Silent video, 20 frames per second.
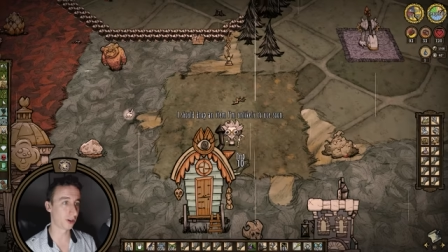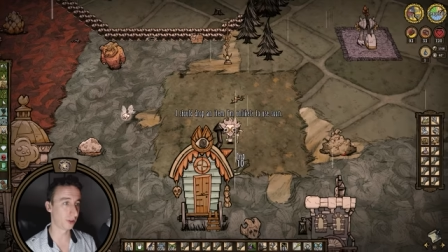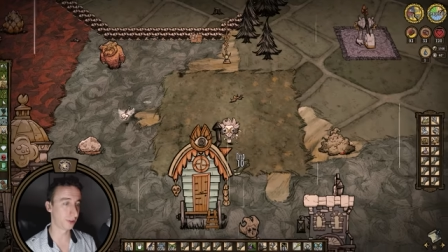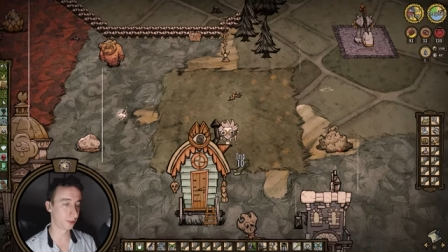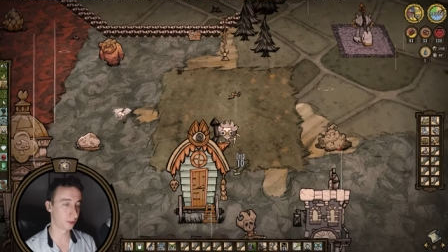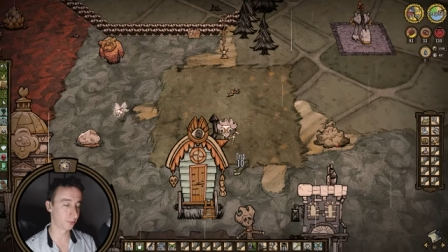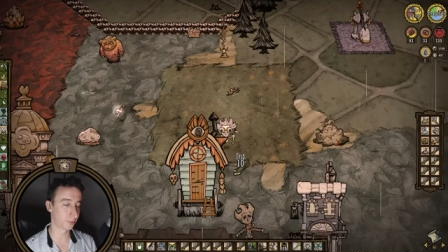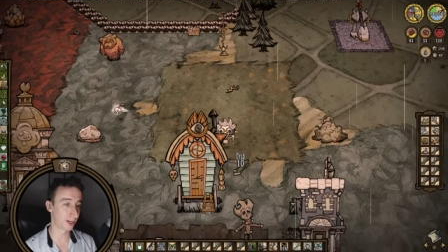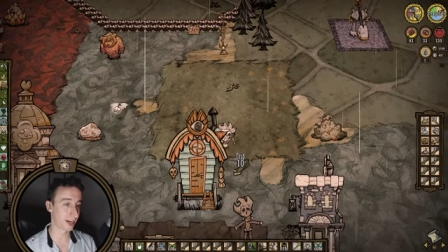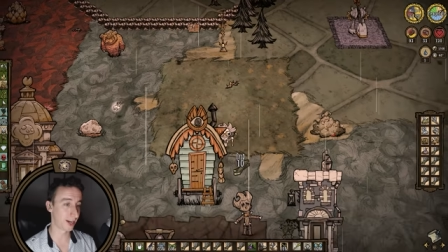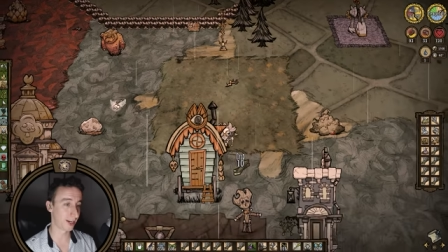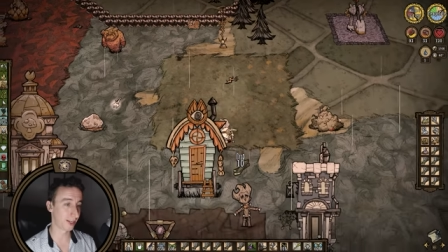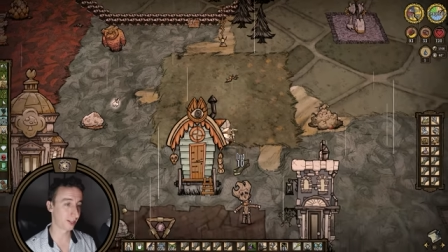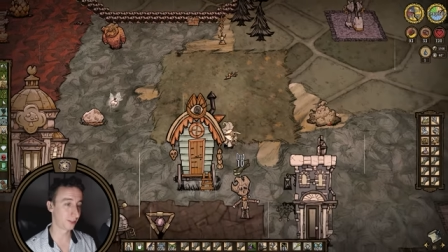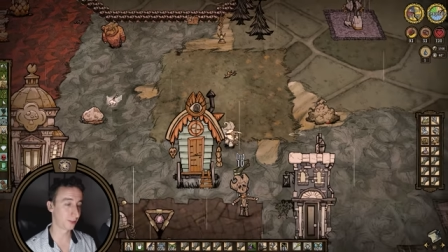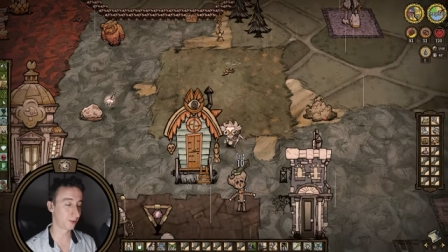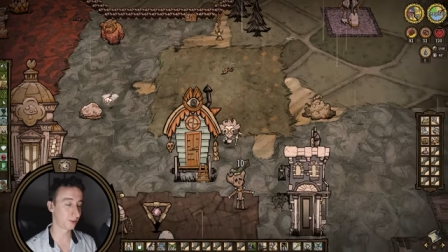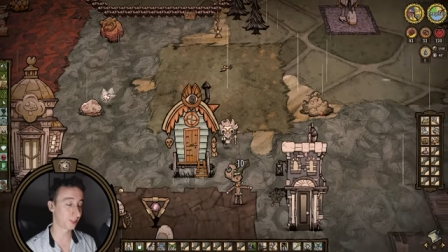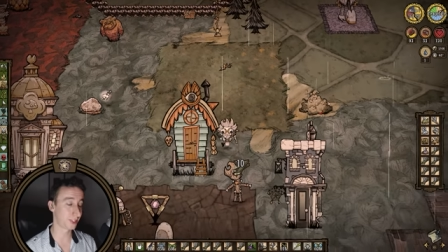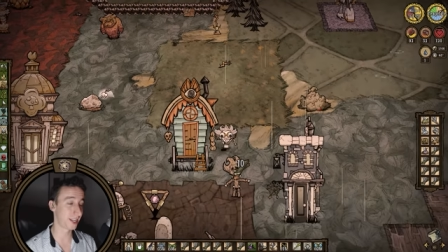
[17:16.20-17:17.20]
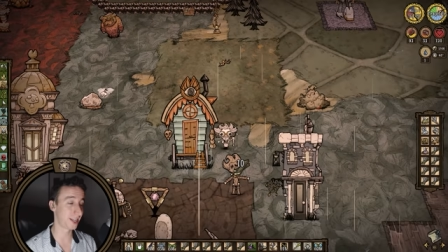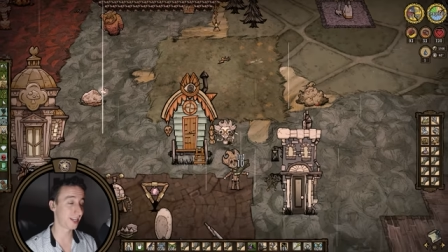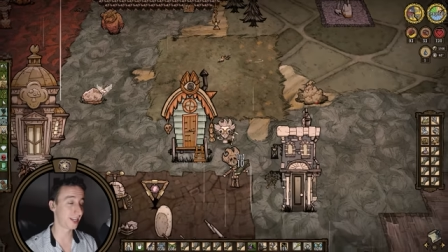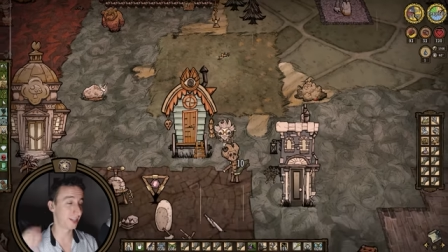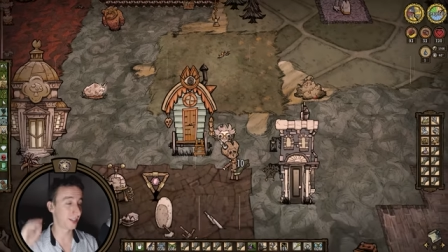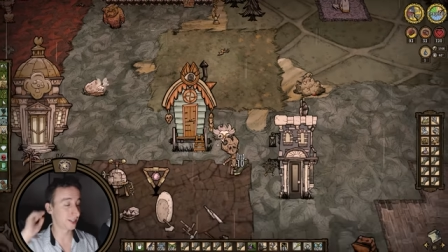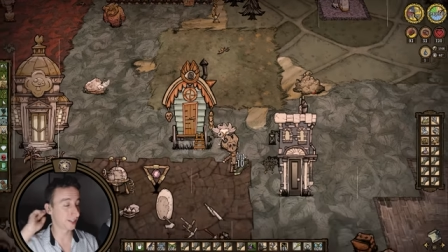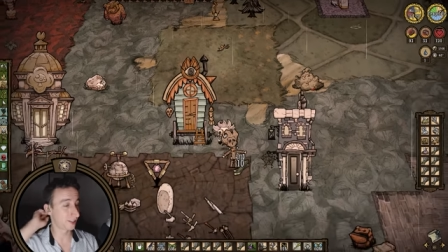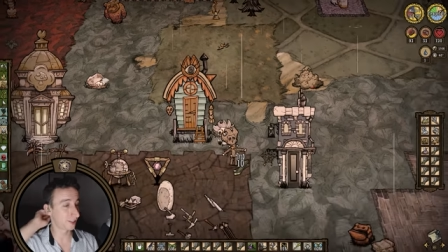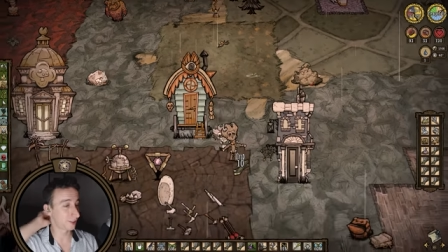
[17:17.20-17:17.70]
fit all those pine cones
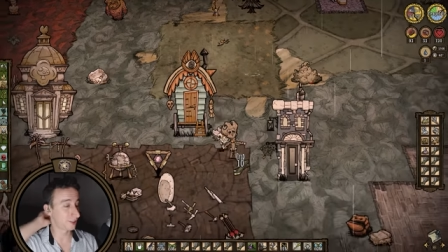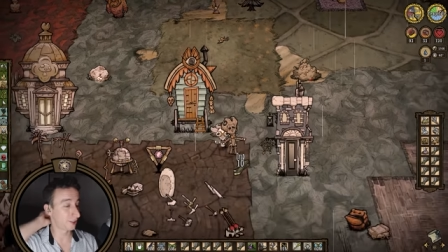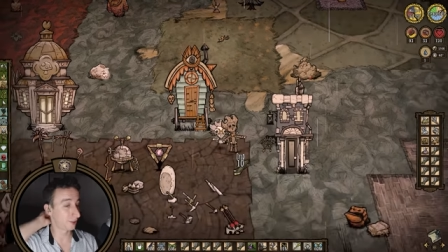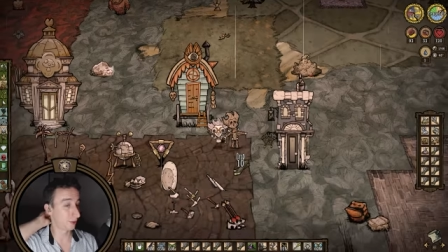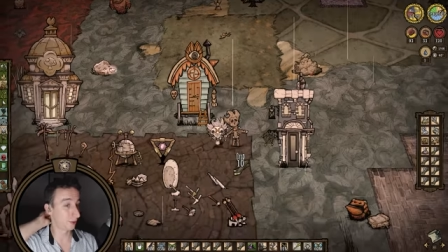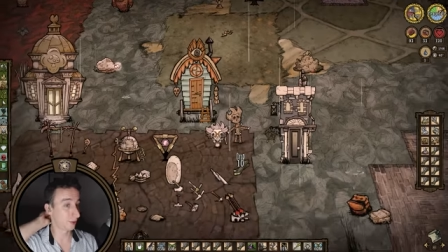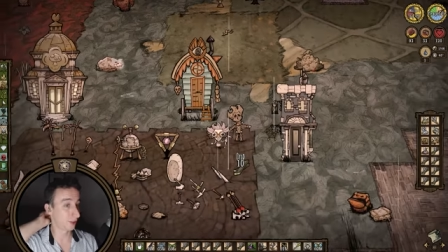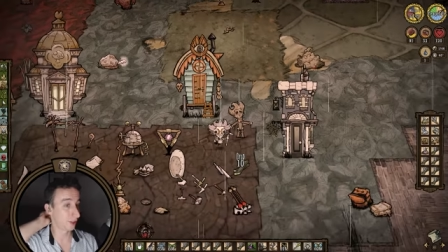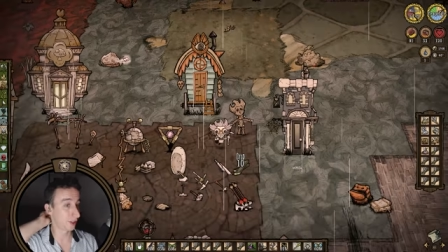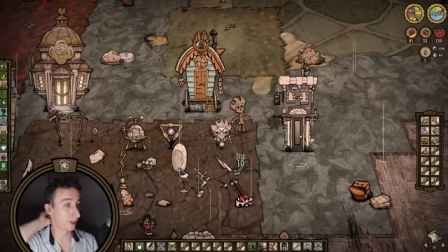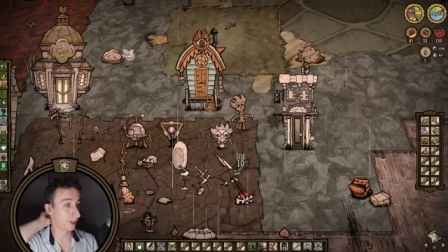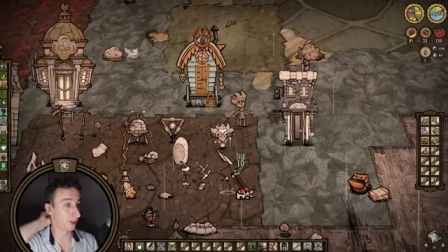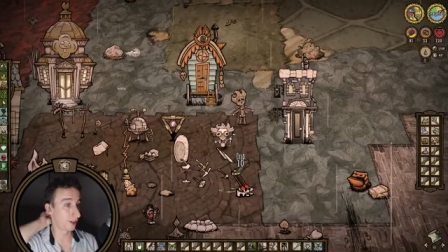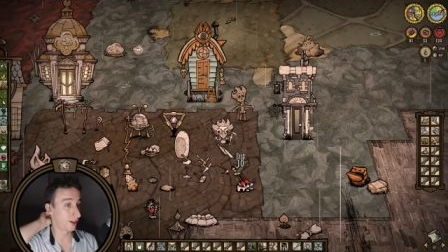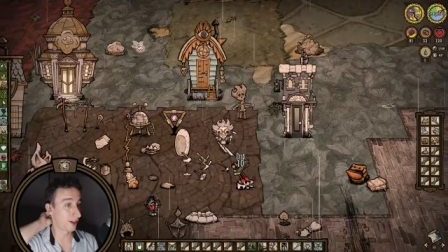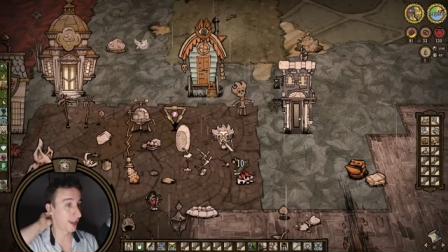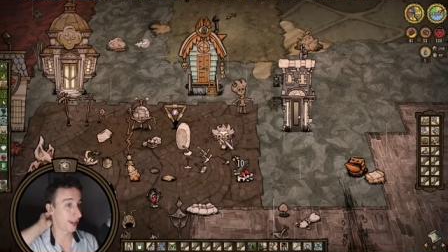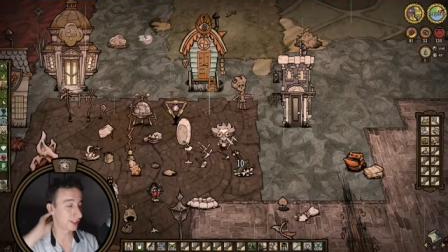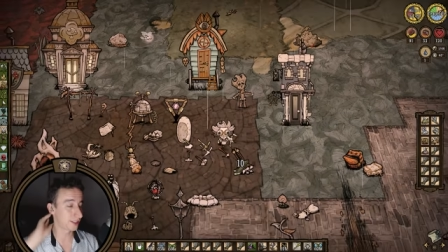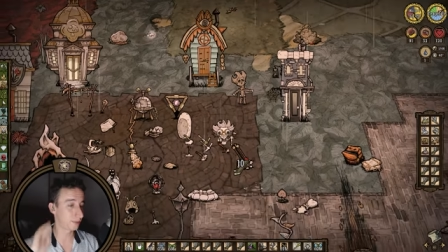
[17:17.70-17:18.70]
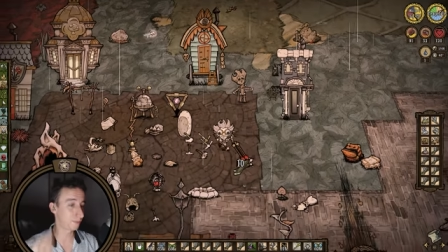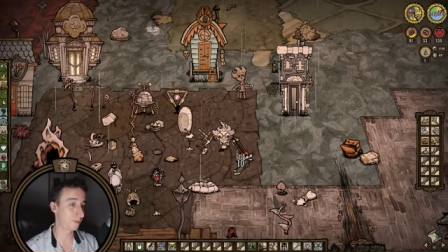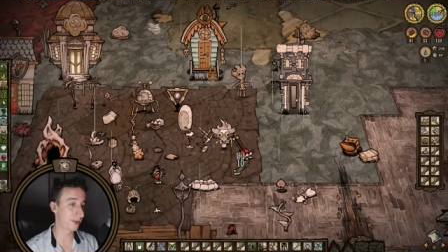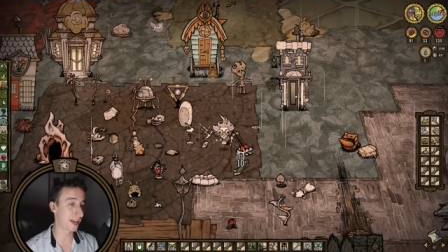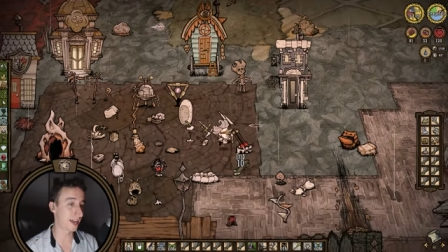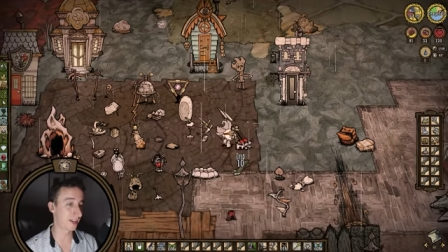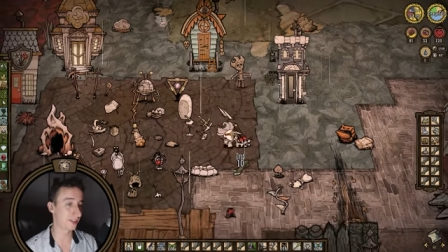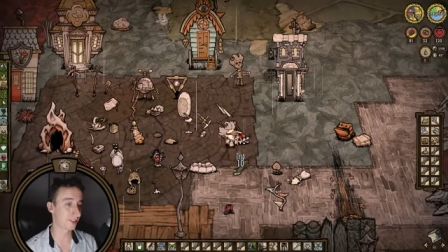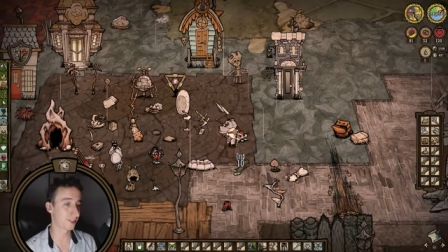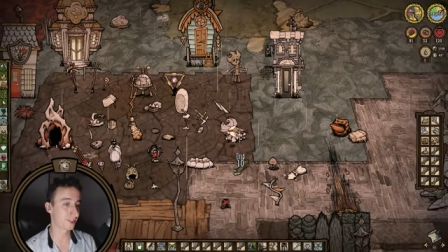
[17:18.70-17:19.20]
into the next
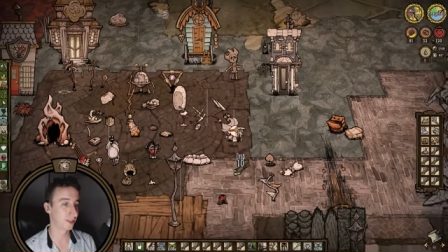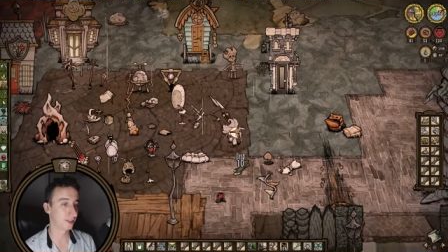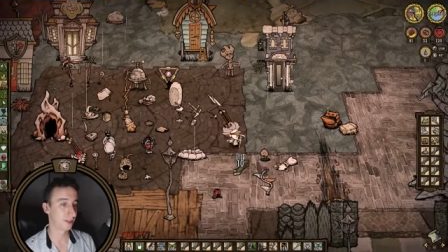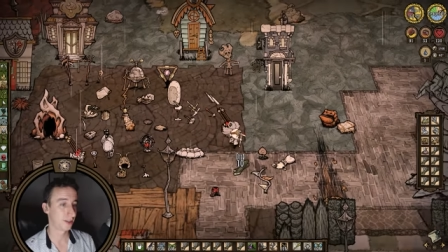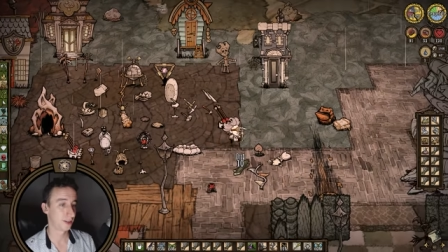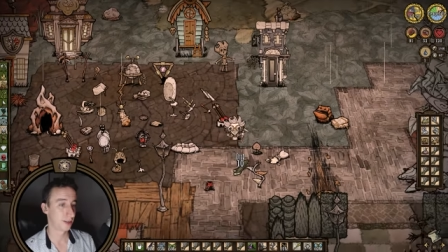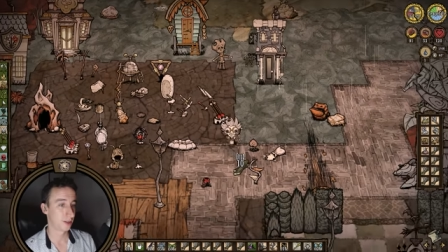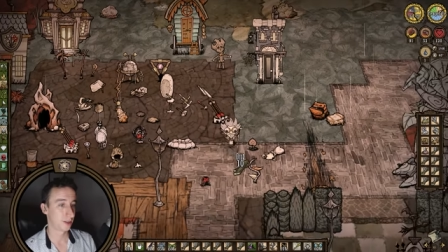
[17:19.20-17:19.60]
batch.